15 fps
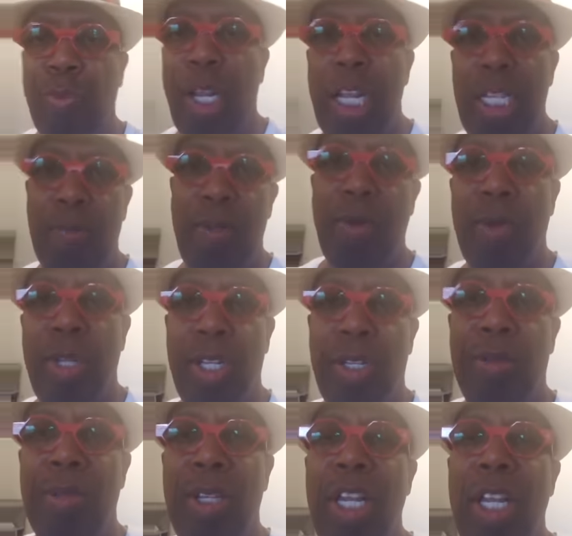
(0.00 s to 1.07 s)
Let's be
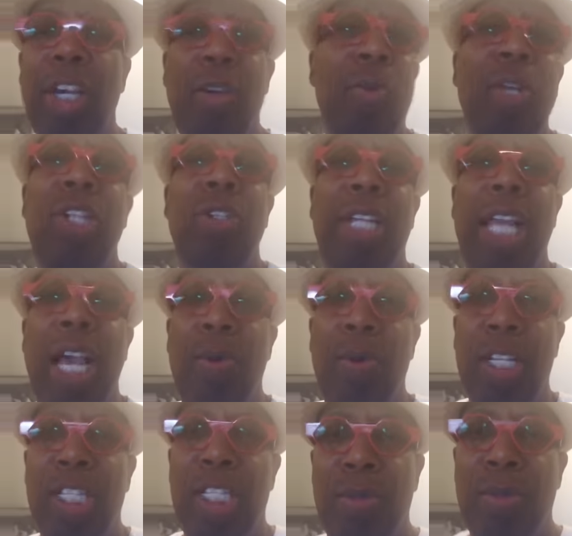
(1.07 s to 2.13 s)
real we knew damn well
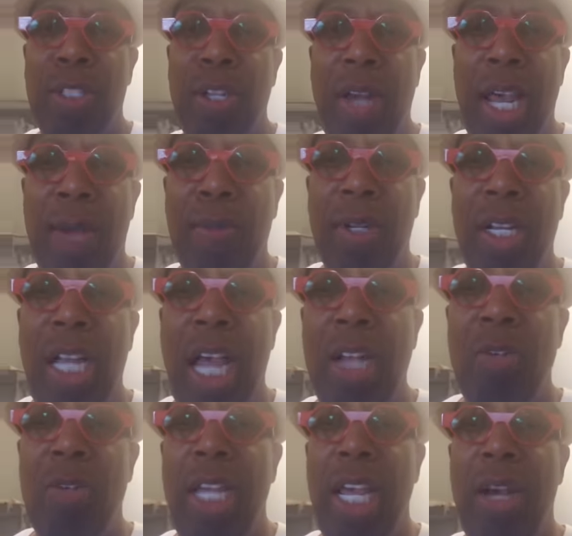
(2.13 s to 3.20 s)
this shit was gonna happen, honey. And I
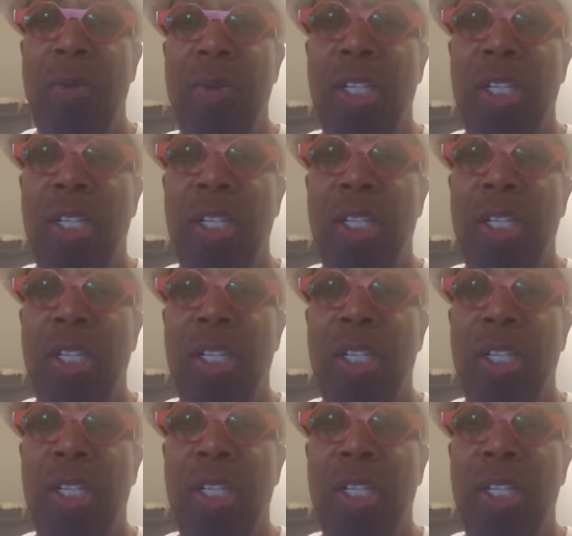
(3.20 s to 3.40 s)
knew damn